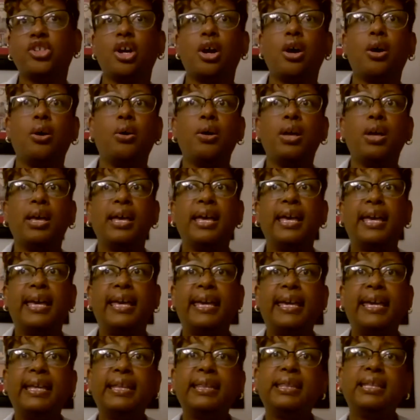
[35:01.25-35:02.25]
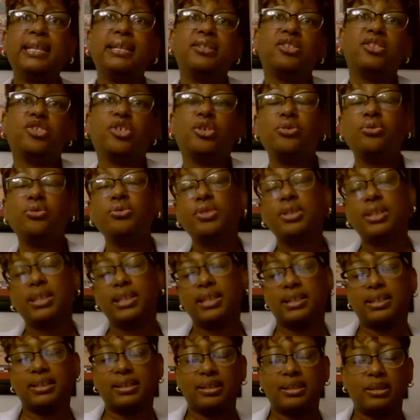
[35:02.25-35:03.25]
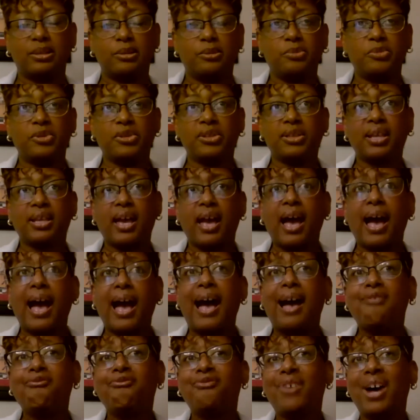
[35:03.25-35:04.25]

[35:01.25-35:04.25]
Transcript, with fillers: So in these school systems, I